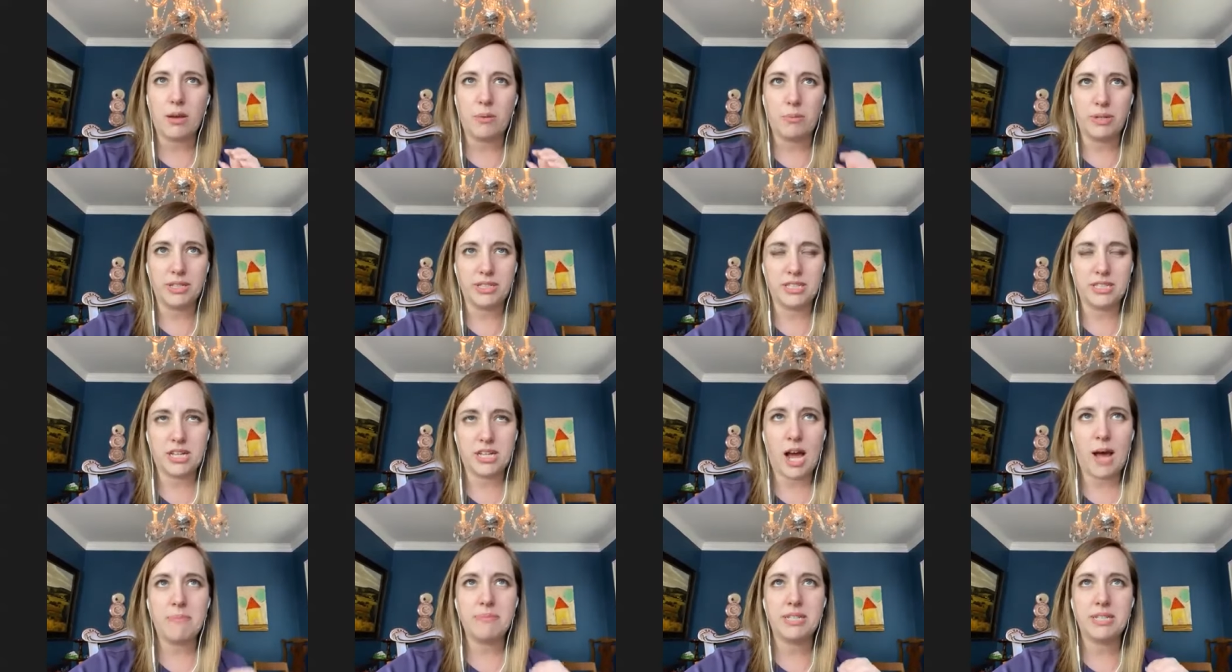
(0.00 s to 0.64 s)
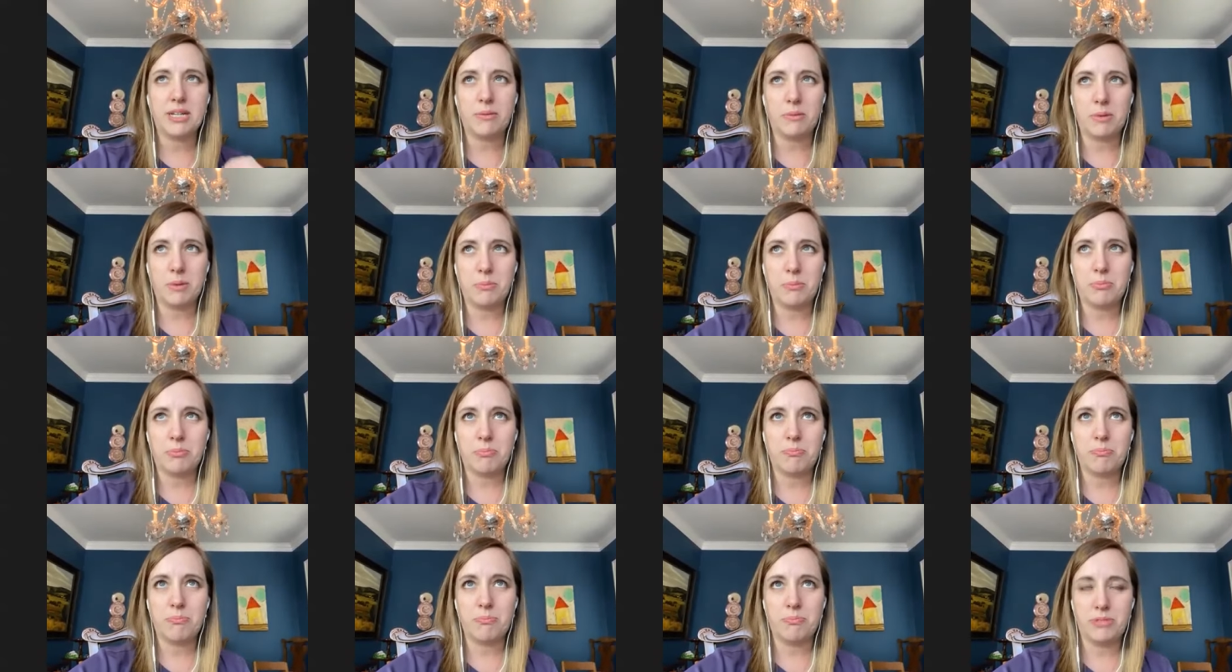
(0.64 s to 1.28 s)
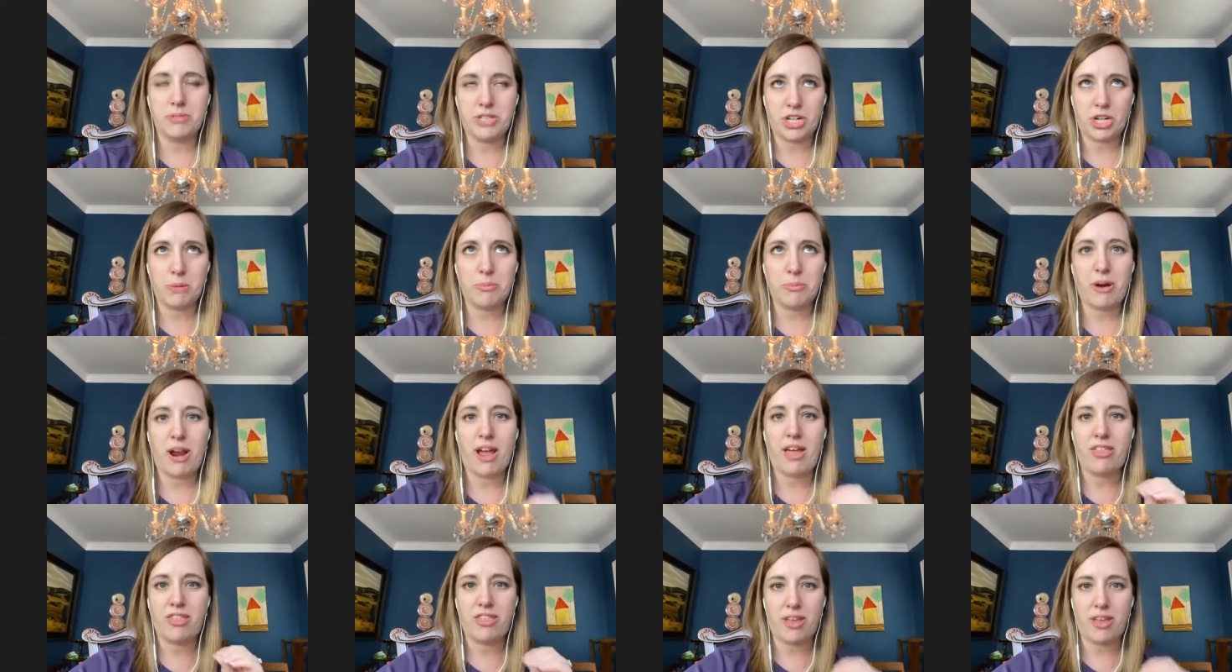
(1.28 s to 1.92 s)
And we stopped and we took a
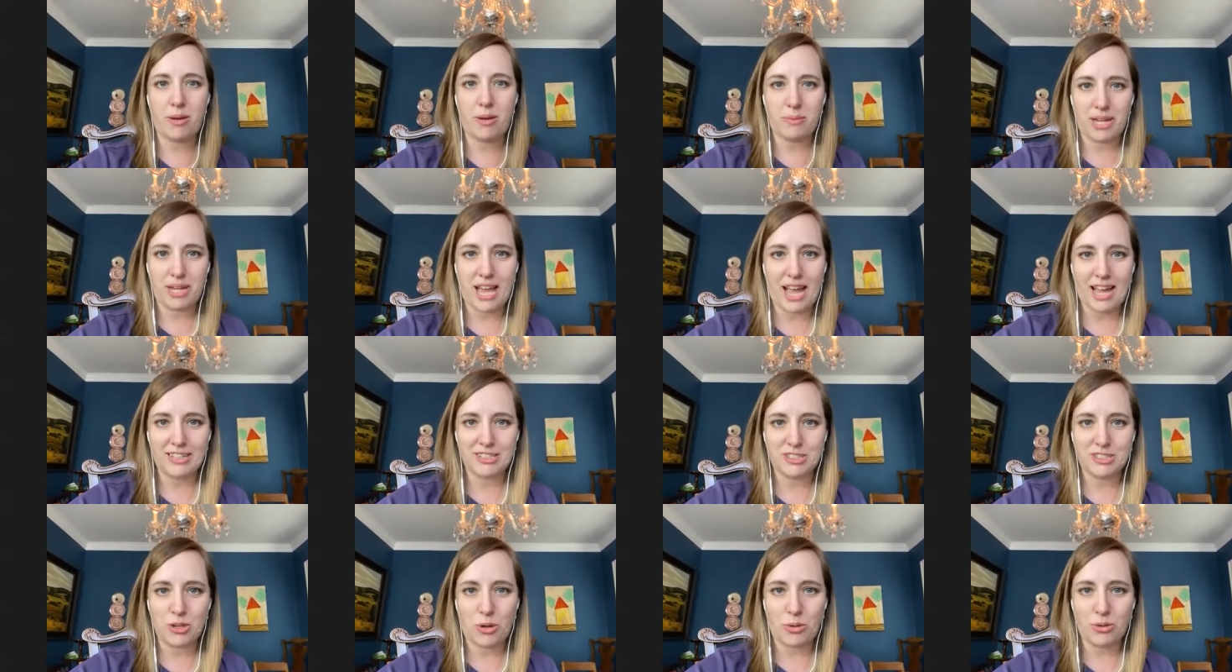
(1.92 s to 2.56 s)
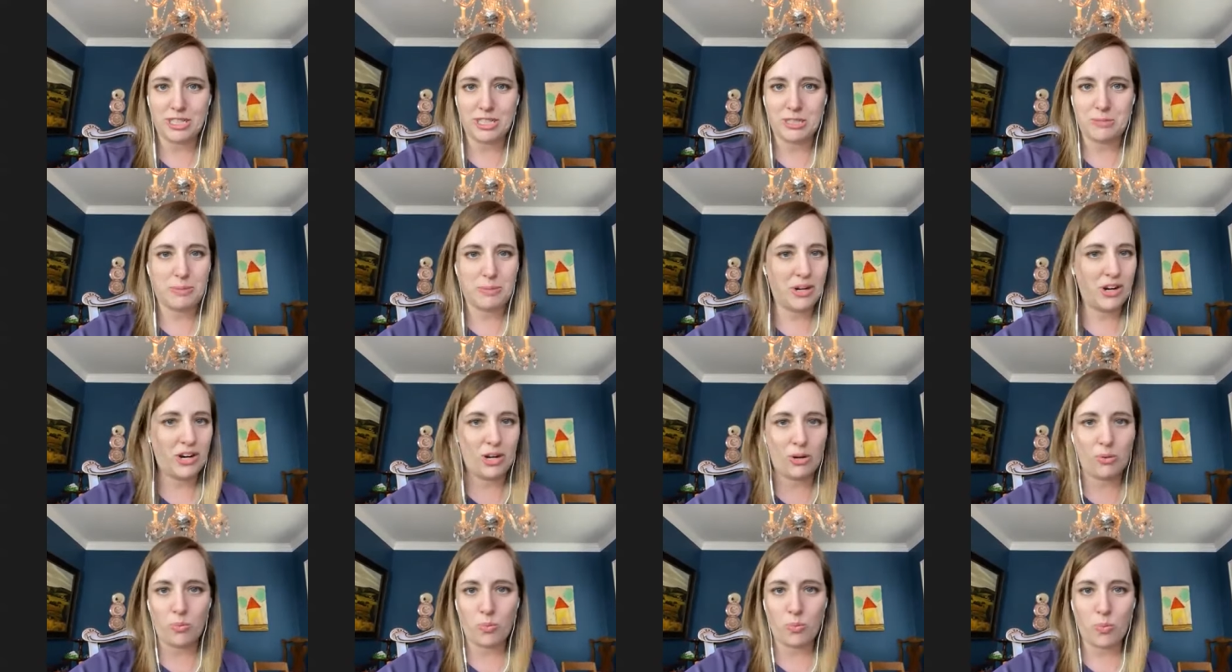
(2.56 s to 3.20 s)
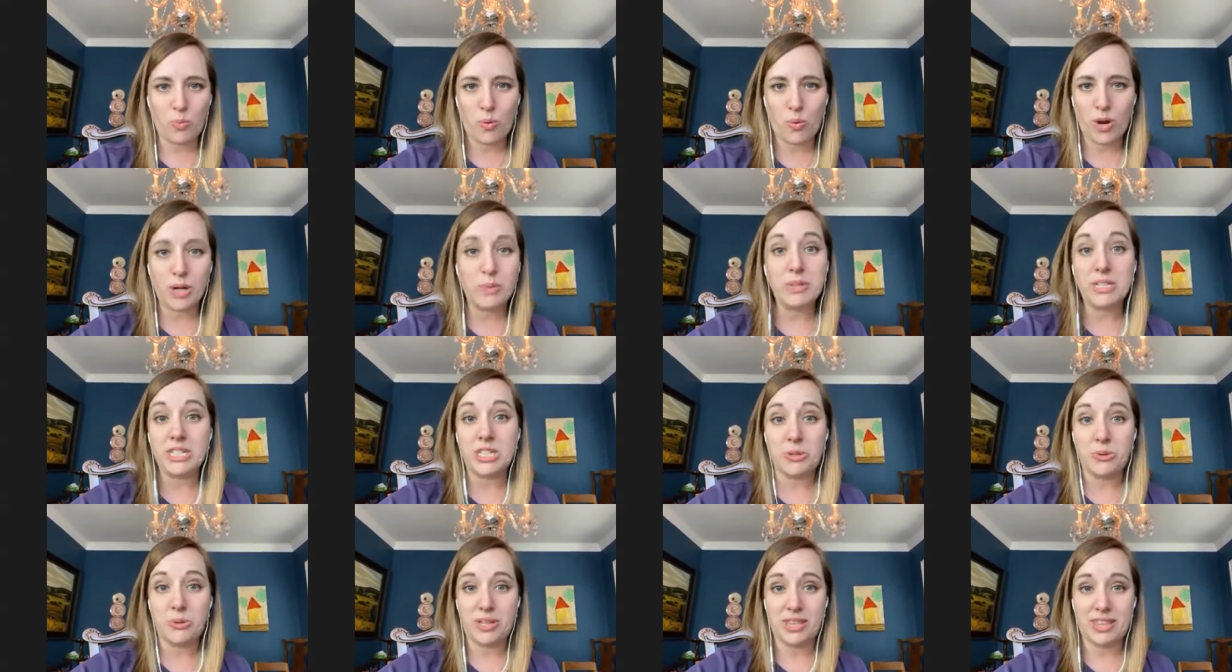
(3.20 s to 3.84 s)
breath and we asked the Holy Spirit, "What do
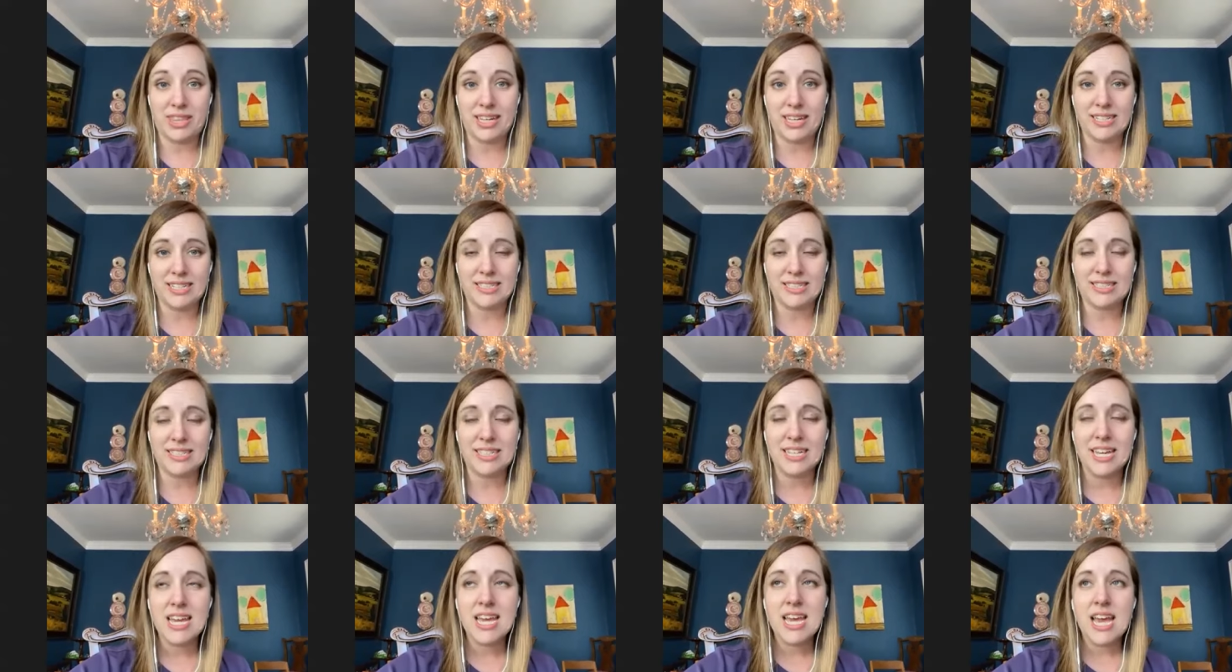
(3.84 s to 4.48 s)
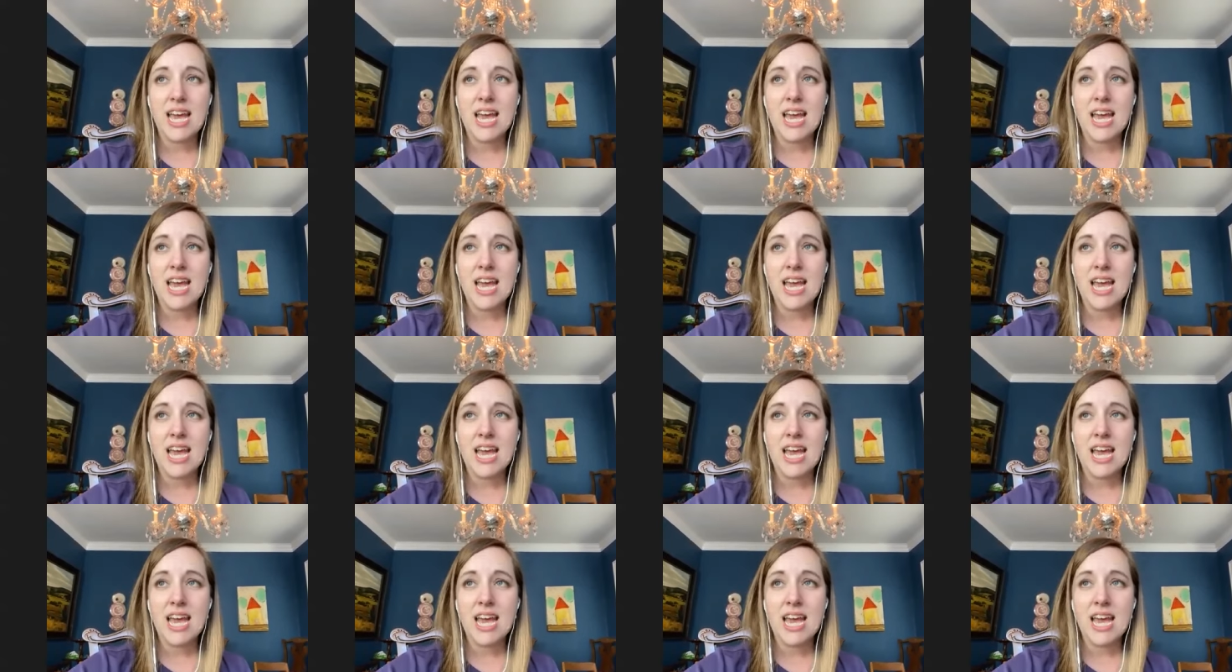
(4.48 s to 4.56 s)
we do with this?"